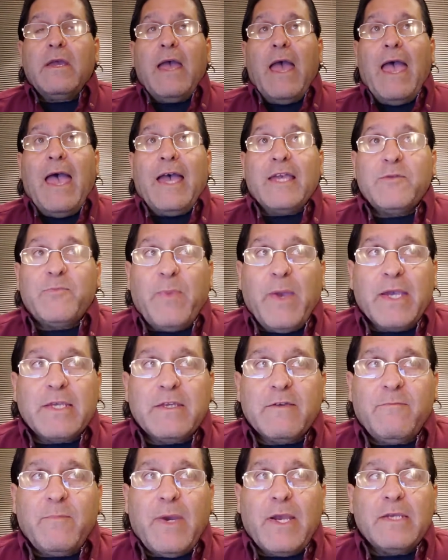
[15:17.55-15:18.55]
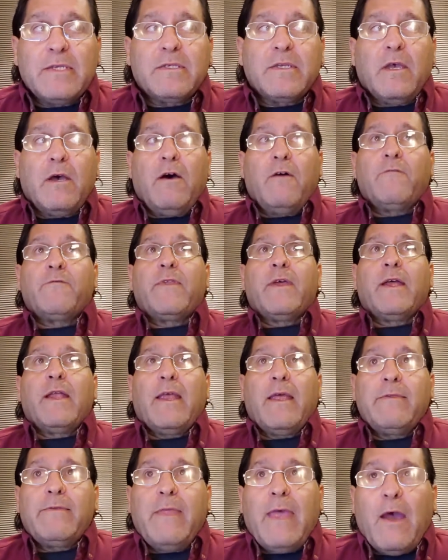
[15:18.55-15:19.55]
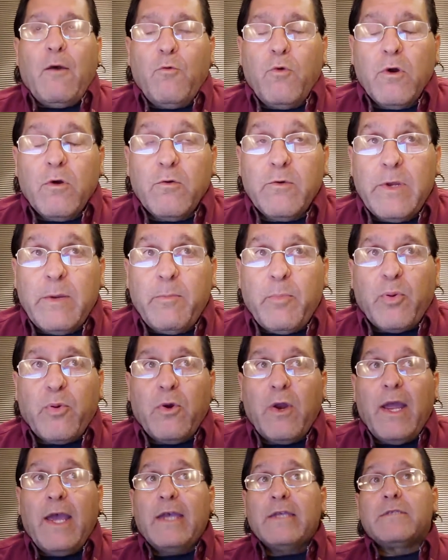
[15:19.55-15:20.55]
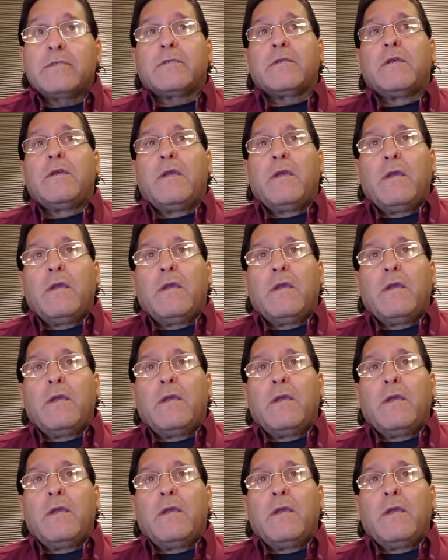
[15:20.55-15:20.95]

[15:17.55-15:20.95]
aspects of myself that were repressed,